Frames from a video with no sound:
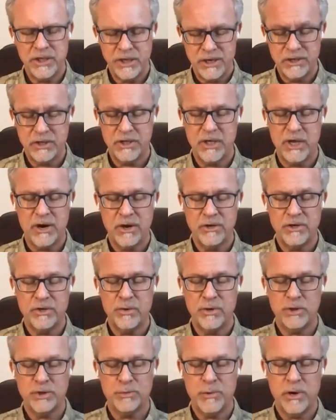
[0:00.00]
as it is
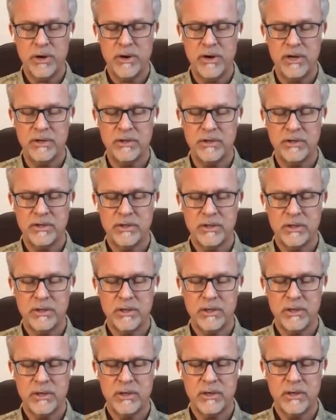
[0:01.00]
there to
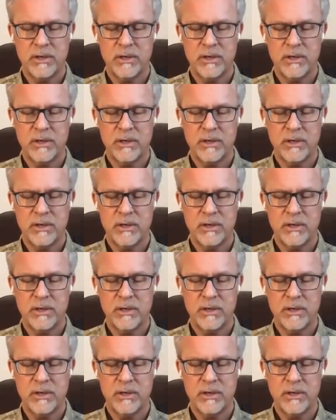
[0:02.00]
experience.